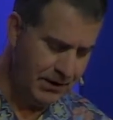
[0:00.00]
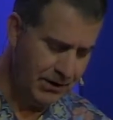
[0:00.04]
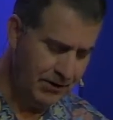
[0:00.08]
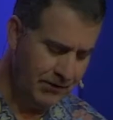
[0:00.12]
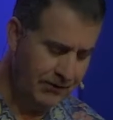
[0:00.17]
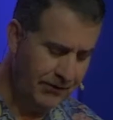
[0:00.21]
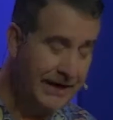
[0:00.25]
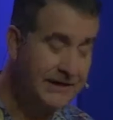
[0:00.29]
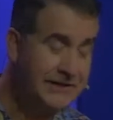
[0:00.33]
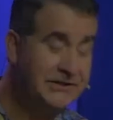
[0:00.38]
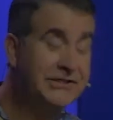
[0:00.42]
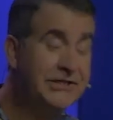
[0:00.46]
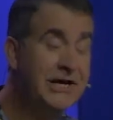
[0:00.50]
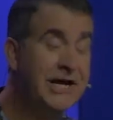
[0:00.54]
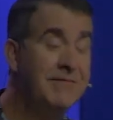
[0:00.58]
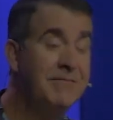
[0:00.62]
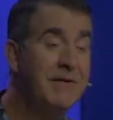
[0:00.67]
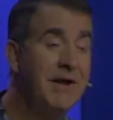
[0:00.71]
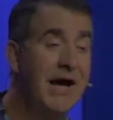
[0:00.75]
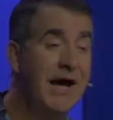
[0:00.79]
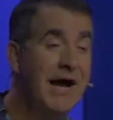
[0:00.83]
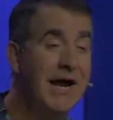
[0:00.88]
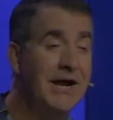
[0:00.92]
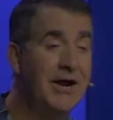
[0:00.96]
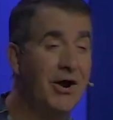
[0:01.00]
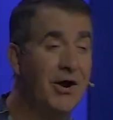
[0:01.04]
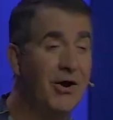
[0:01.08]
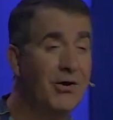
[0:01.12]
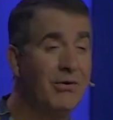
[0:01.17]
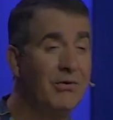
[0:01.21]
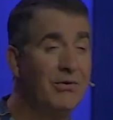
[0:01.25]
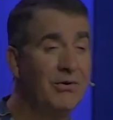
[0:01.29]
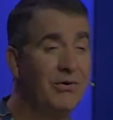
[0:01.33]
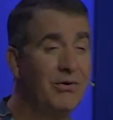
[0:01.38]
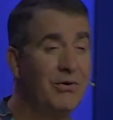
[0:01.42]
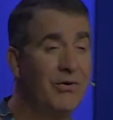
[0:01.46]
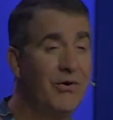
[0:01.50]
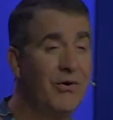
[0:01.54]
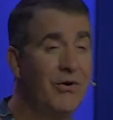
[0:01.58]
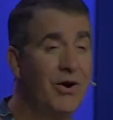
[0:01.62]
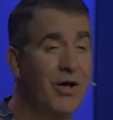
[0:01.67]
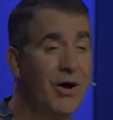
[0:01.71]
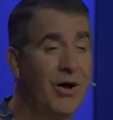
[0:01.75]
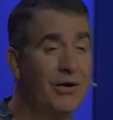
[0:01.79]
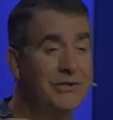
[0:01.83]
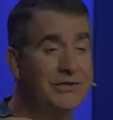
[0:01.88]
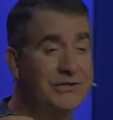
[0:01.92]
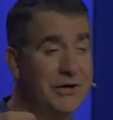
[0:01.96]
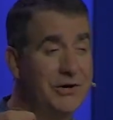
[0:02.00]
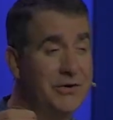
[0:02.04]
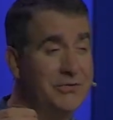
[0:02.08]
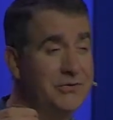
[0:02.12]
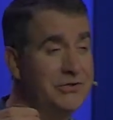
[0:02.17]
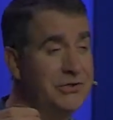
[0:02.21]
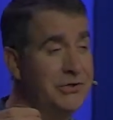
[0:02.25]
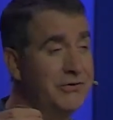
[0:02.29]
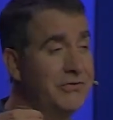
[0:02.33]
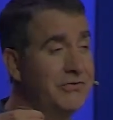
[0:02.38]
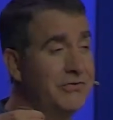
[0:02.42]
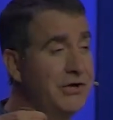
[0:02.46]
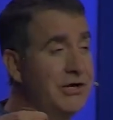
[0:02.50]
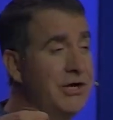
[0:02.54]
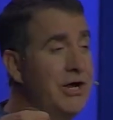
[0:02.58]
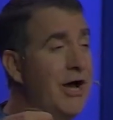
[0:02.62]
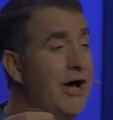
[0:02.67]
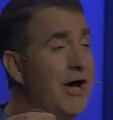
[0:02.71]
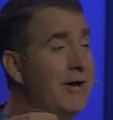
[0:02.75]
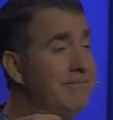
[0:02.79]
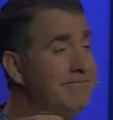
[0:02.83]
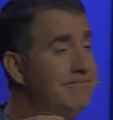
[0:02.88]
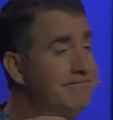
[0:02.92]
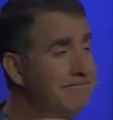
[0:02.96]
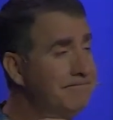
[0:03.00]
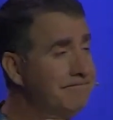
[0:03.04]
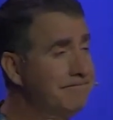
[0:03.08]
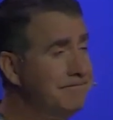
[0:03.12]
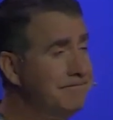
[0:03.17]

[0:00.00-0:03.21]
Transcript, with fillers: On that same night, our Lord also took the cup.